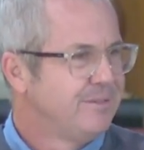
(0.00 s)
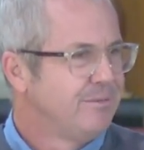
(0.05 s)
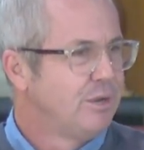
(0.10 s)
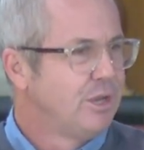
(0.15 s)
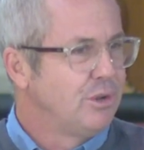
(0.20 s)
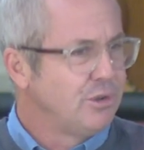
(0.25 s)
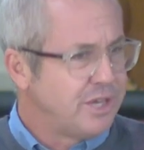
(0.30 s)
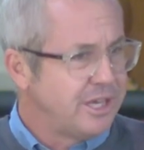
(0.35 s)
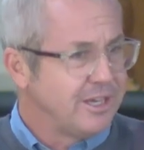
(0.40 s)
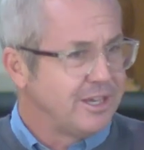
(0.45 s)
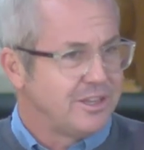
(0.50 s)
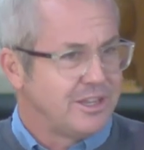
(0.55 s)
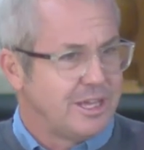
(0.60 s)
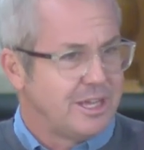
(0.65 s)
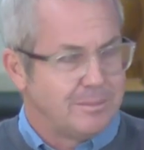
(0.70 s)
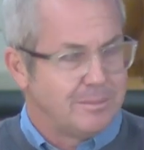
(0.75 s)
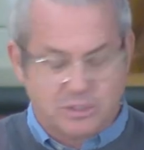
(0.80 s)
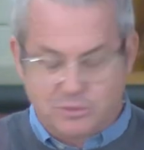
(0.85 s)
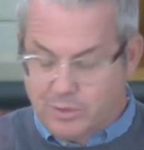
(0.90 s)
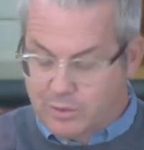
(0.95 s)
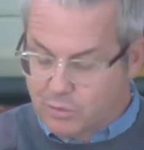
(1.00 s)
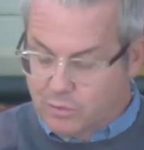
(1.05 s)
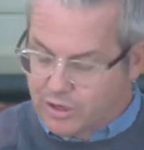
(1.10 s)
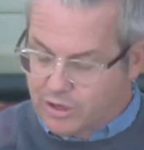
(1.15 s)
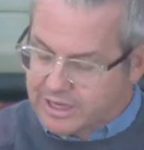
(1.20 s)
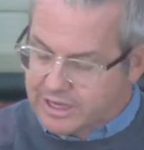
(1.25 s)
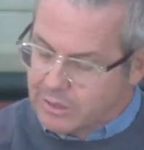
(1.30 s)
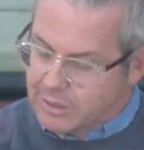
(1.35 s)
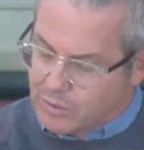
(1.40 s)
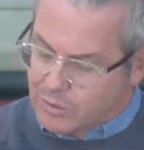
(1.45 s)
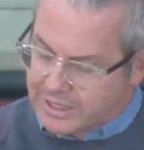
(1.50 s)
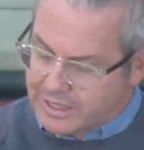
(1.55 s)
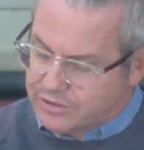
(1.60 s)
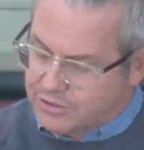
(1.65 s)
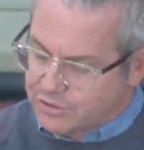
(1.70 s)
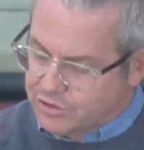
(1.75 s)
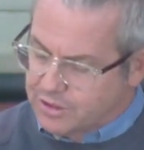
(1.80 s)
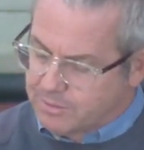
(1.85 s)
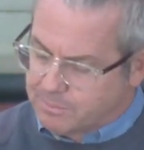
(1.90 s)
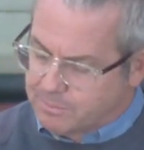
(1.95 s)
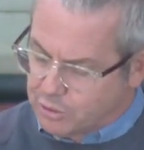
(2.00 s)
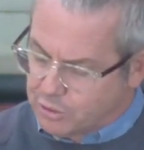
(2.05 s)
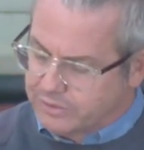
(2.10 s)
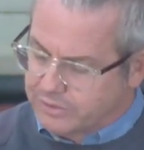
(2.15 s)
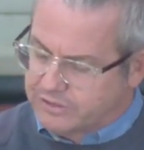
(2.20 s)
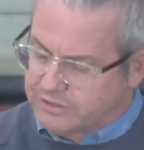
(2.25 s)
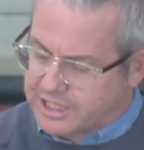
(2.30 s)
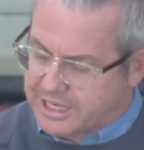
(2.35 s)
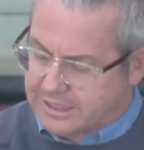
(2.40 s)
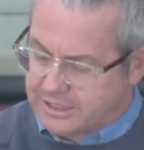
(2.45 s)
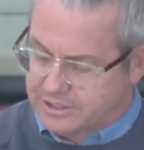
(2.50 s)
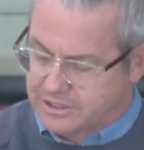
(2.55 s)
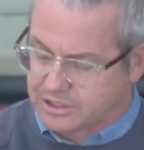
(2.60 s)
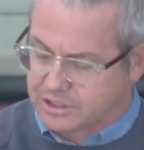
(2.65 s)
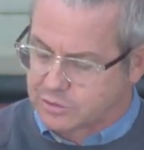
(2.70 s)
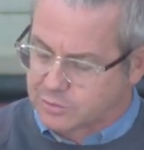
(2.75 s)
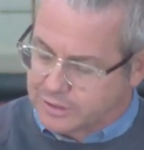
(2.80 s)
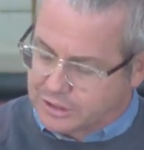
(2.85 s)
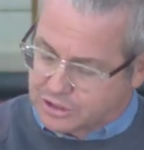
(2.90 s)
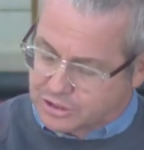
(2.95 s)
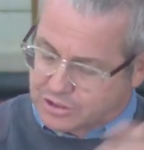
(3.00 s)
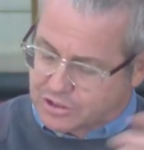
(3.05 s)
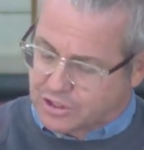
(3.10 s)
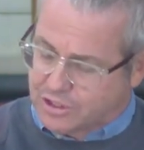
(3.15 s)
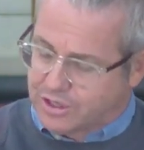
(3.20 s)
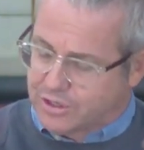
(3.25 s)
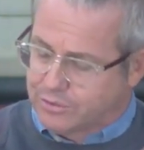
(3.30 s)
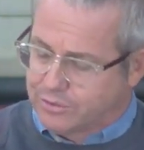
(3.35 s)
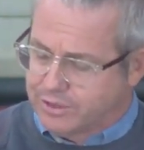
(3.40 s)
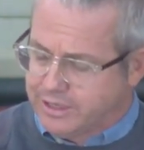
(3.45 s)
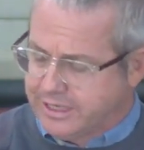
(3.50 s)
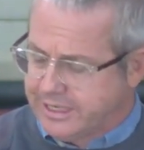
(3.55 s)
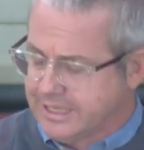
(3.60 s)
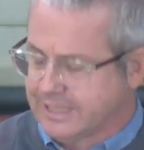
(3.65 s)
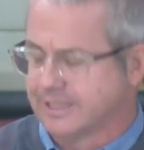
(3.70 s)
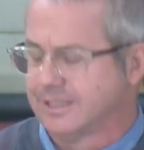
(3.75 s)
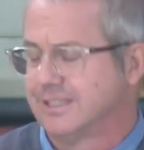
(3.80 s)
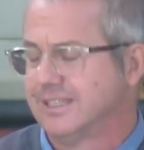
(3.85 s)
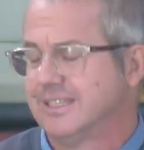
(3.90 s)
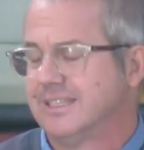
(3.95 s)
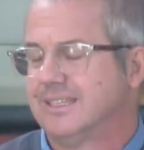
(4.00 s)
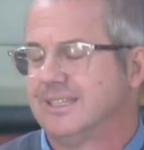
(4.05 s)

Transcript: We're looking at them as we work our way through the book of Genesis. We just heard a reading